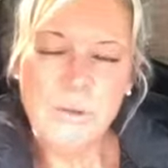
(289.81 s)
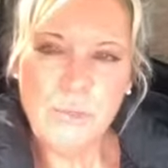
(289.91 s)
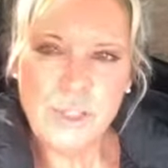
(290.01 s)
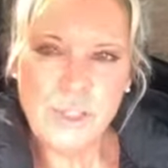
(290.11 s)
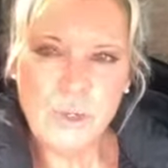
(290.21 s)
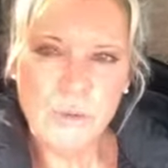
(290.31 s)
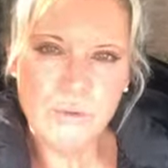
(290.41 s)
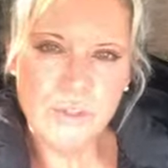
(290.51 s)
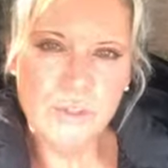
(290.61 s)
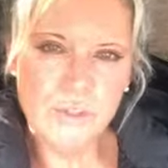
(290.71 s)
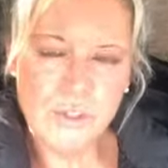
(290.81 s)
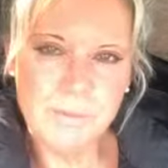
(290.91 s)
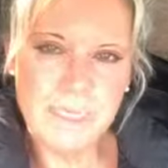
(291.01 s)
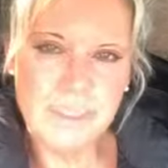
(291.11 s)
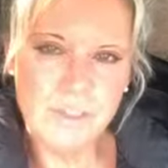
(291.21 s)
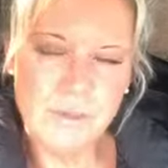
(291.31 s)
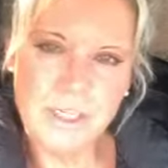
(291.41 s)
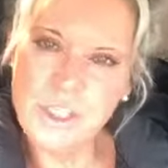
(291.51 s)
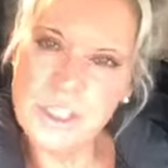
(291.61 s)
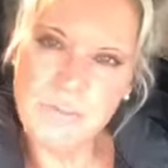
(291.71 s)
which is called Social Media
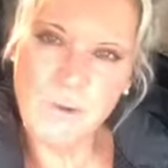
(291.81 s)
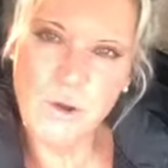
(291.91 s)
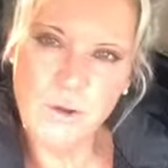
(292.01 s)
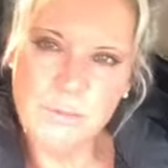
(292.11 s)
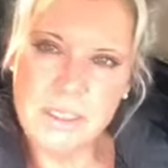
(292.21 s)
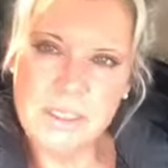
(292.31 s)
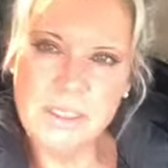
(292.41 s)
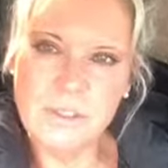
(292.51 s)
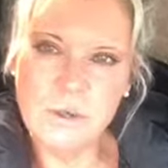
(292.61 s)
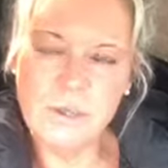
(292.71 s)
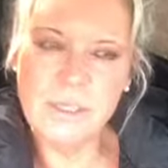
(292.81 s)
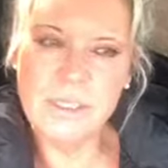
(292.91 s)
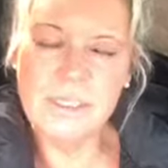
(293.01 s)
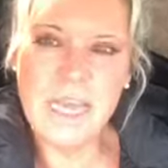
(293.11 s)
Strategies for Home Business Owners.